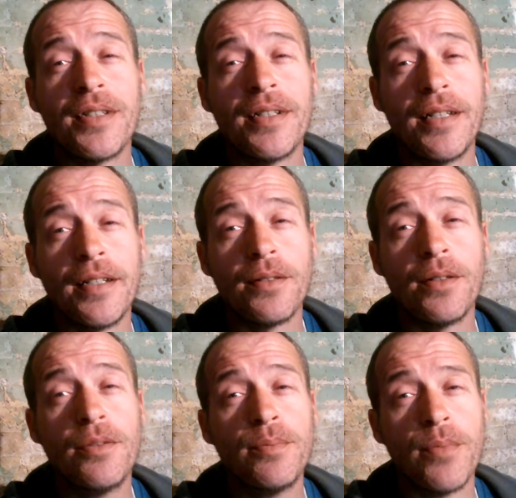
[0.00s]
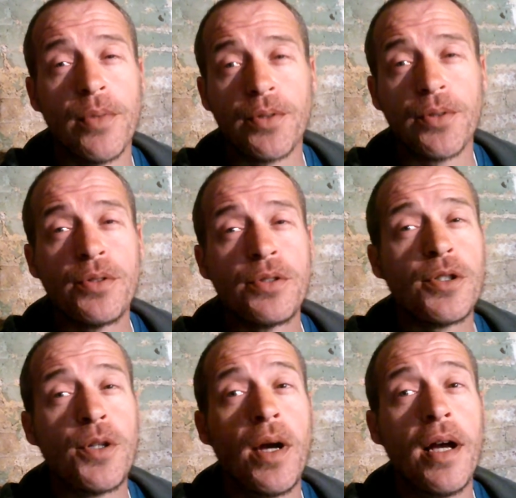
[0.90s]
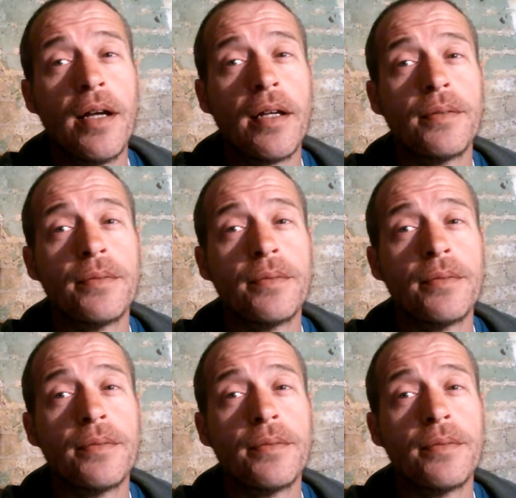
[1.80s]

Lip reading: here on Murderers in Ohio.